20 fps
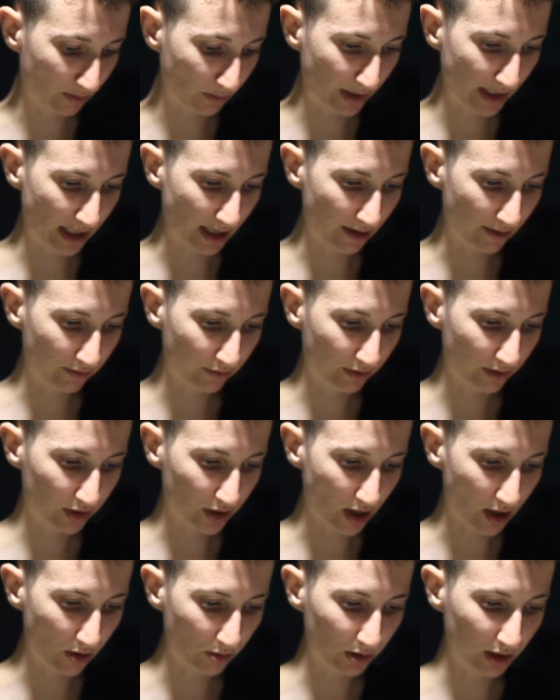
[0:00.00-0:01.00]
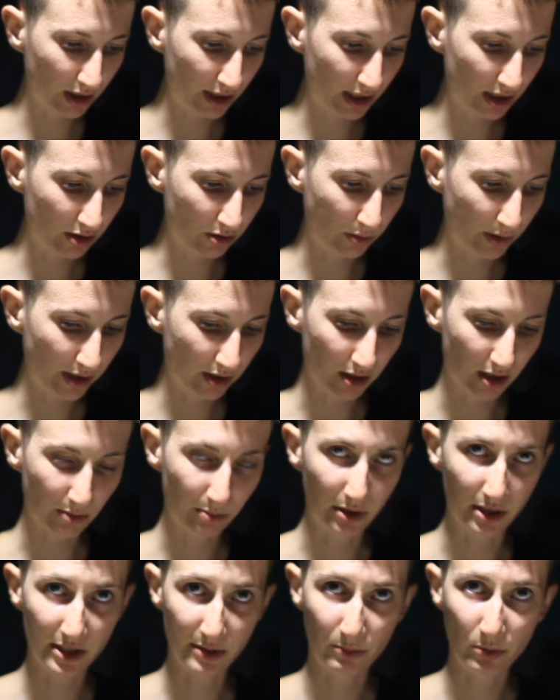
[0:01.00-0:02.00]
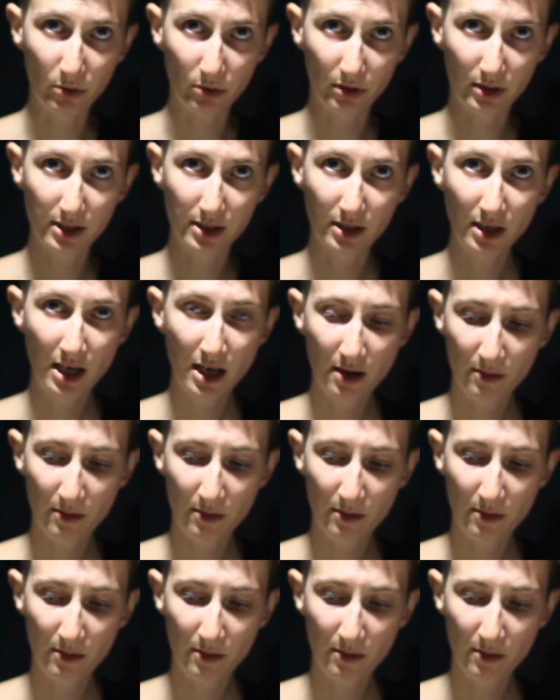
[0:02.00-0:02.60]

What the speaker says: we have totally queered up his books.